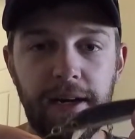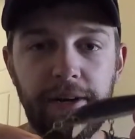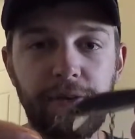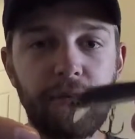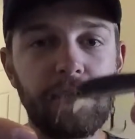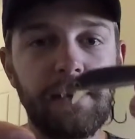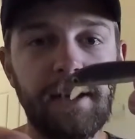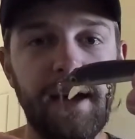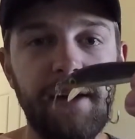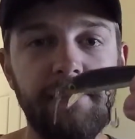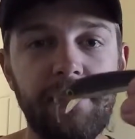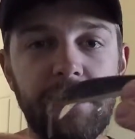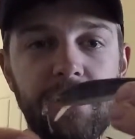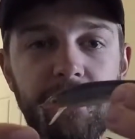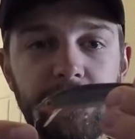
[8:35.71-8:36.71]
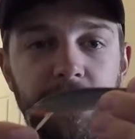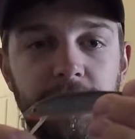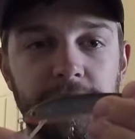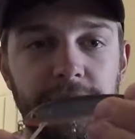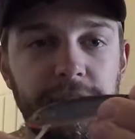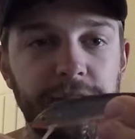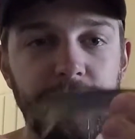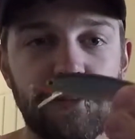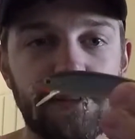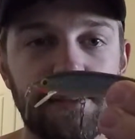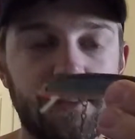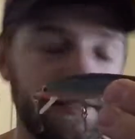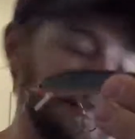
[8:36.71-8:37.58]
I don't really have any other Husky jerks